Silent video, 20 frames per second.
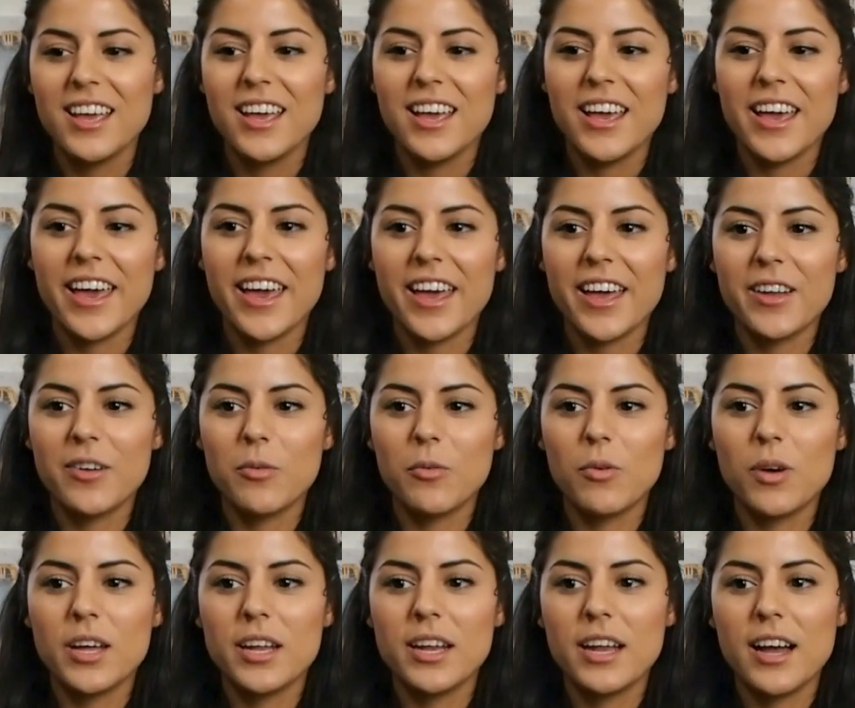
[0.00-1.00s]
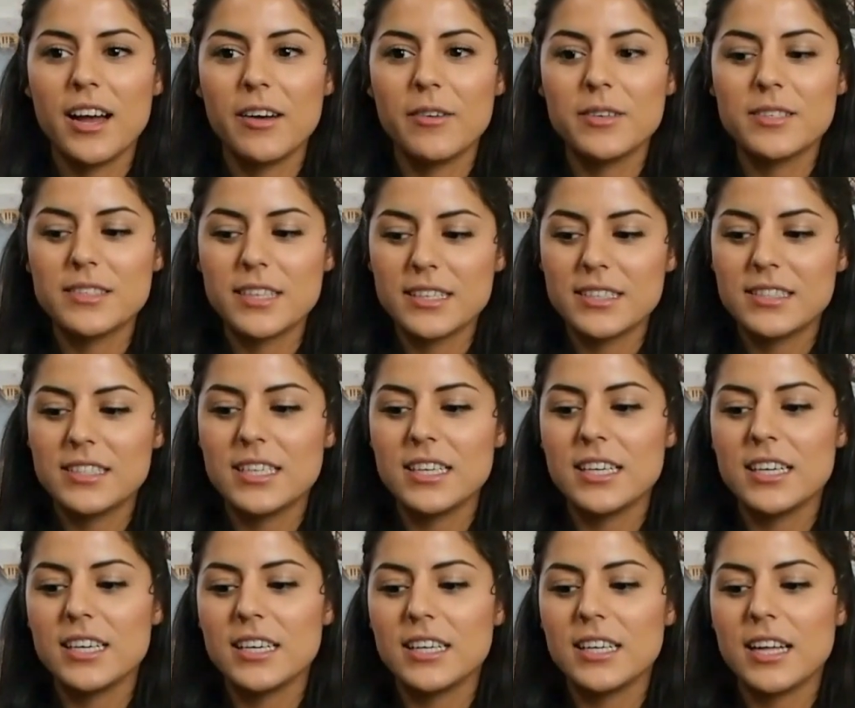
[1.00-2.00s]
And when I was
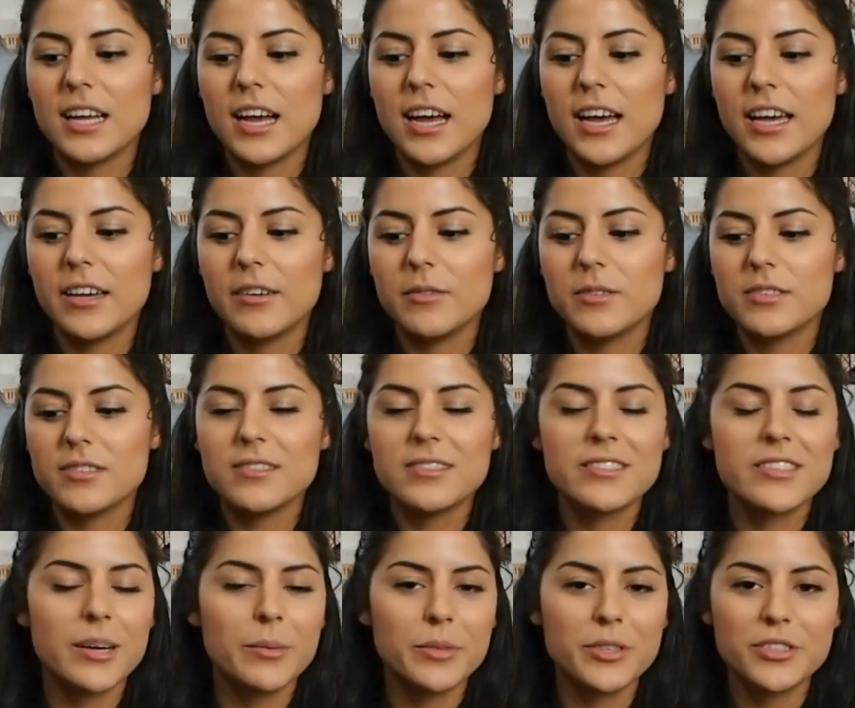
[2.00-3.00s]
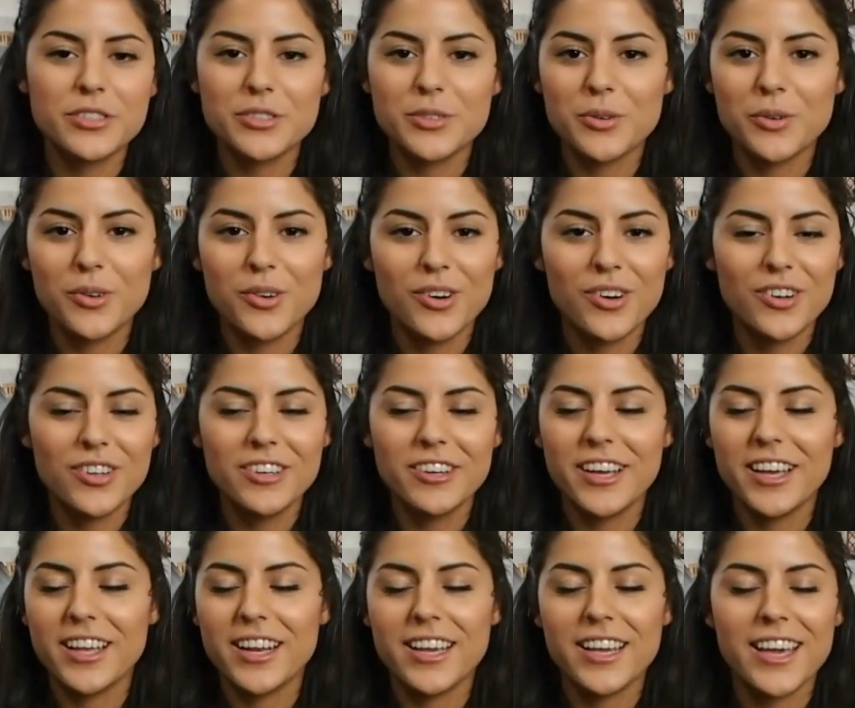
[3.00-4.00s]
16, I was in summer school
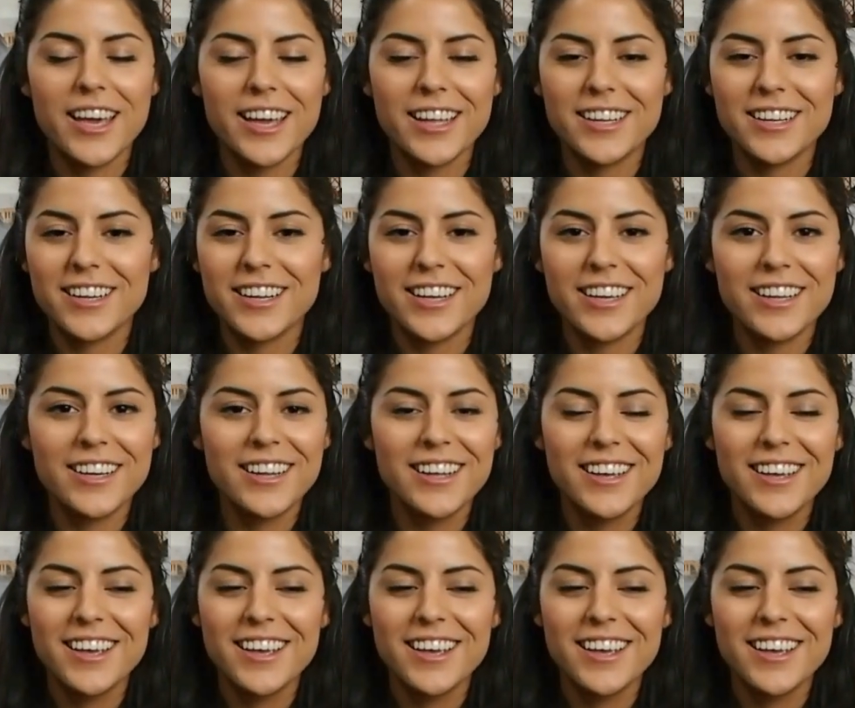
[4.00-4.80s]
and I hated it.